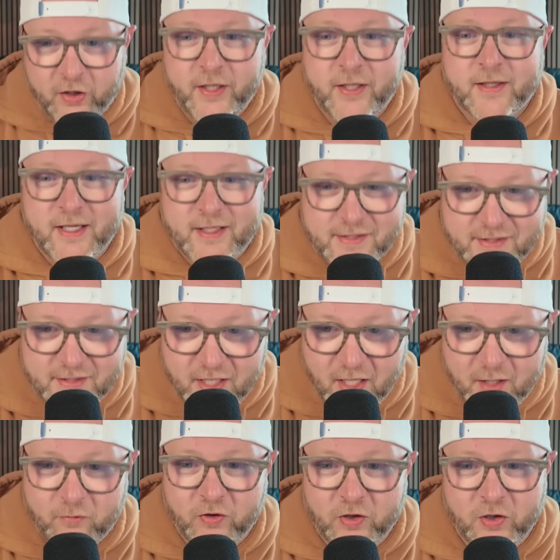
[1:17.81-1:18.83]
hit that
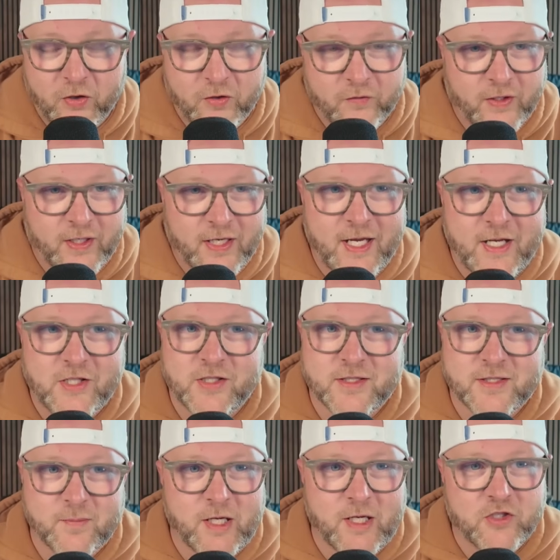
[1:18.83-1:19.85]
sub for
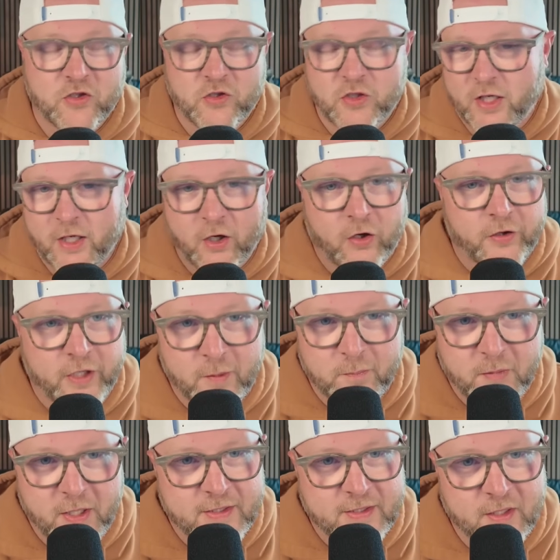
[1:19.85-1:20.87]
notifications, and make sure you get all the
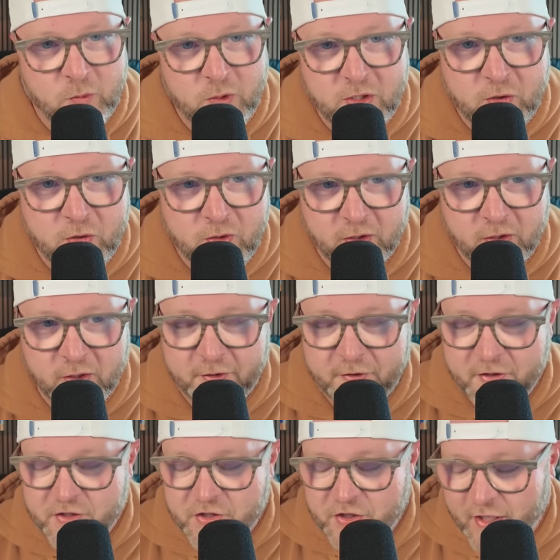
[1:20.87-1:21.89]
updates that we do here on
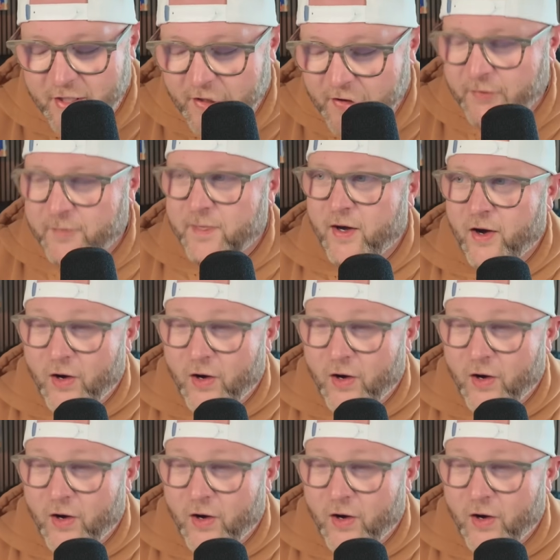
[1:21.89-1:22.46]
this channel.